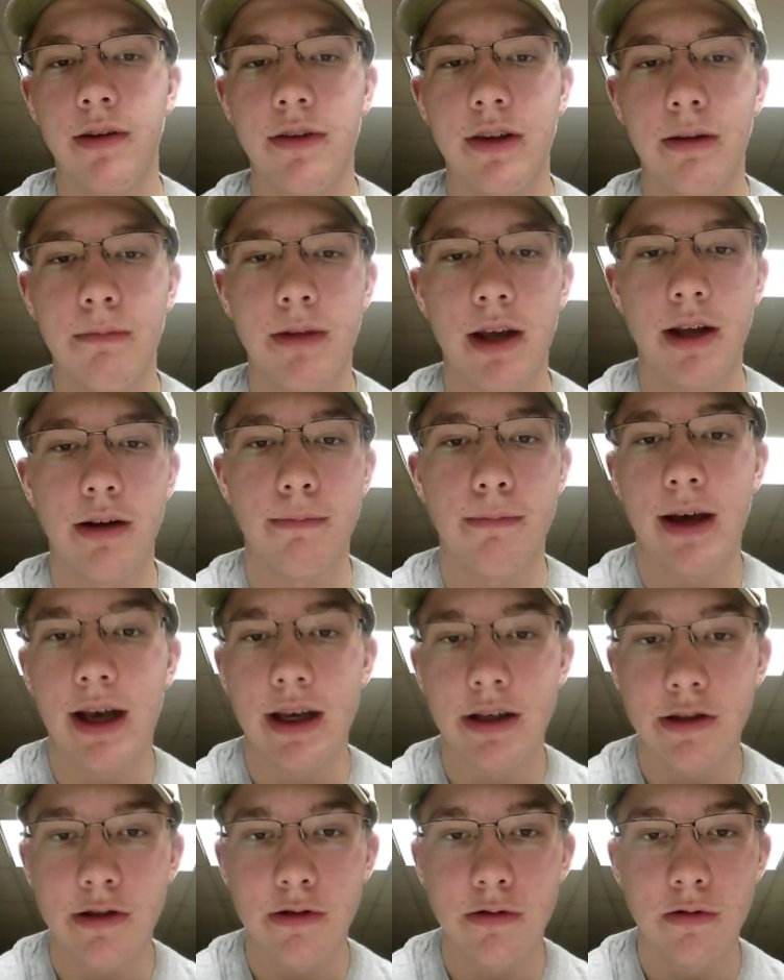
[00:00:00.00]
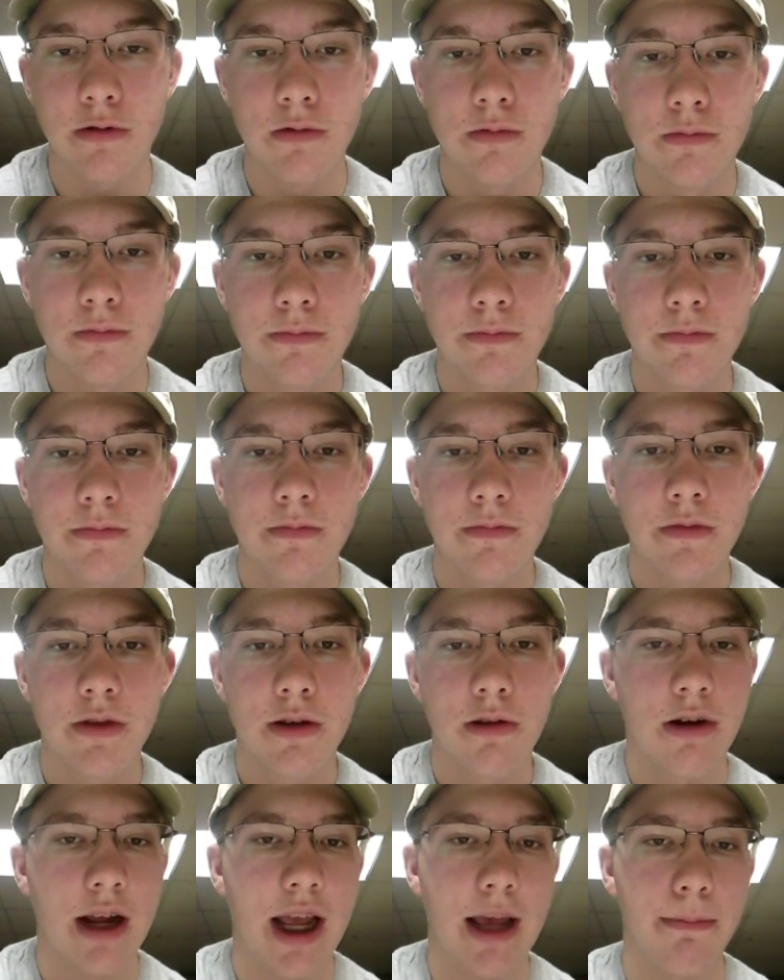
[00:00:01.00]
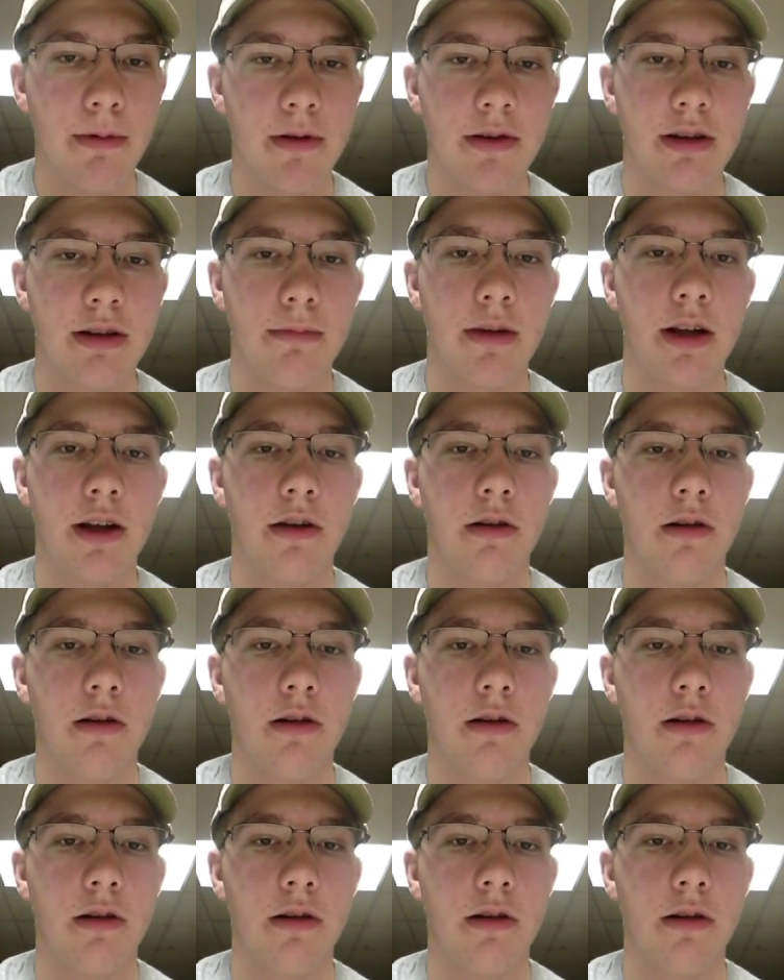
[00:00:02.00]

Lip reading: someday to my school, or happen someday to